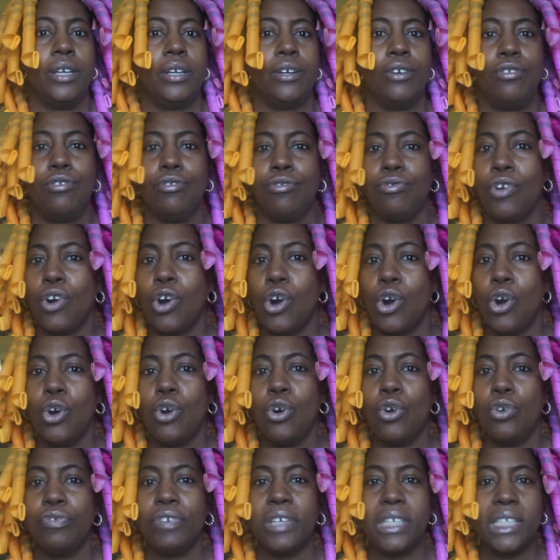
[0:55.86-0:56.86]

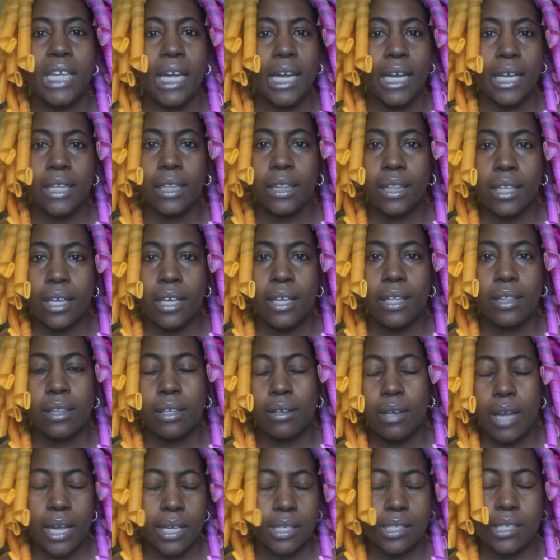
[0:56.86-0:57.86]
grow, retain length,
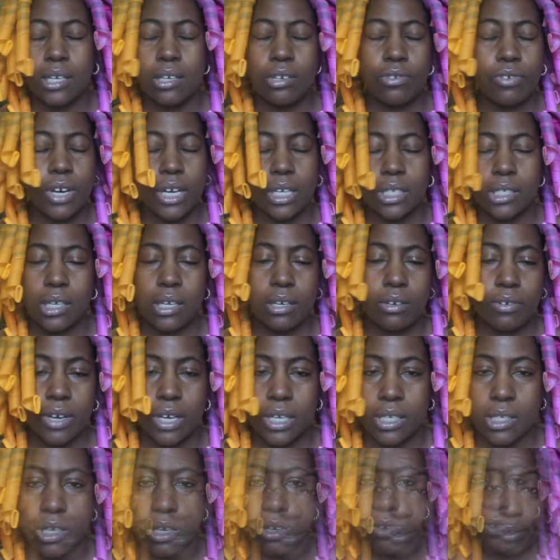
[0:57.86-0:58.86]
and etc, etc,
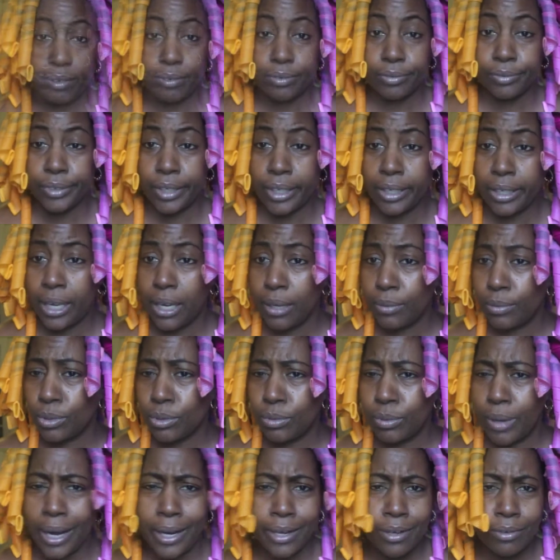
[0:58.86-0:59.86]
etc. Now, you're like,
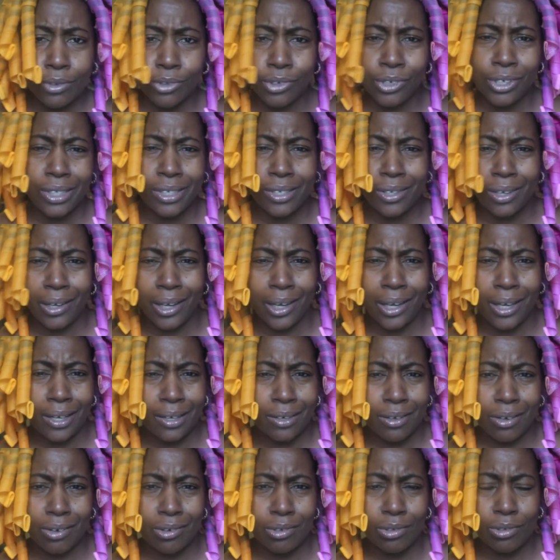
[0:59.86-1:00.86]
well, why are you curling your hair
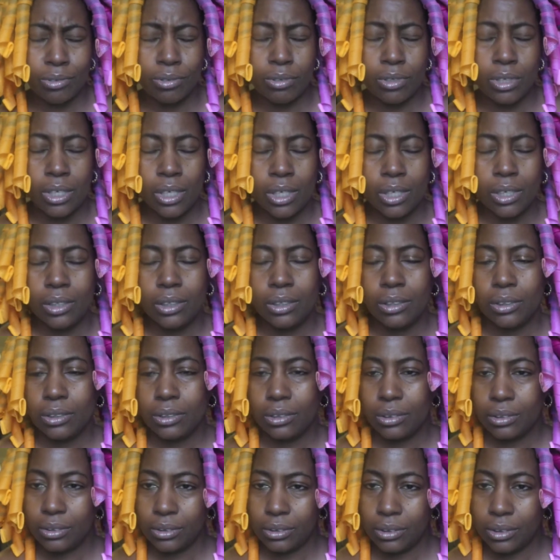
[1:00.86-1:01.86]
though?
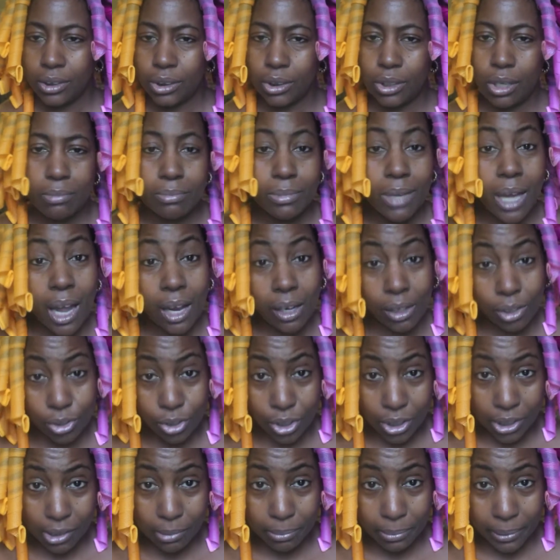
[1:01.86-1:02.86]
So I'm not
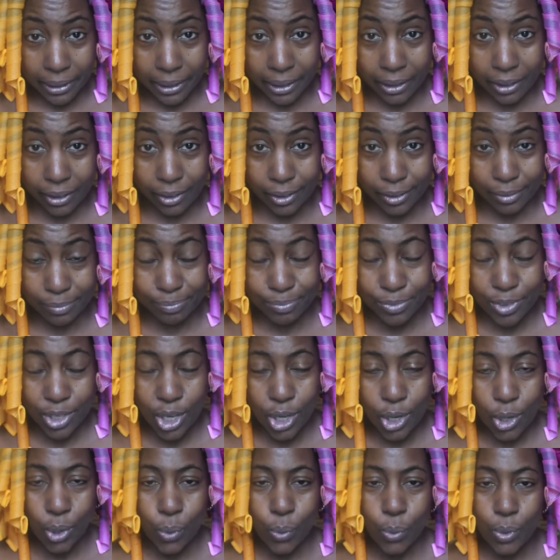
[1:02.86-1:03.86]
curling my hair.
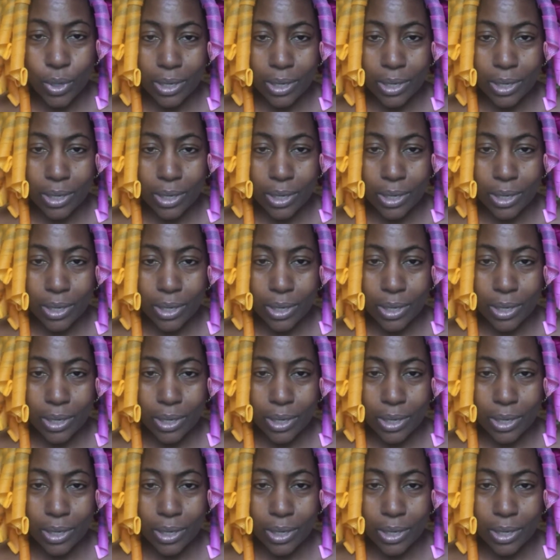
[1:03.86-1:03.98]
What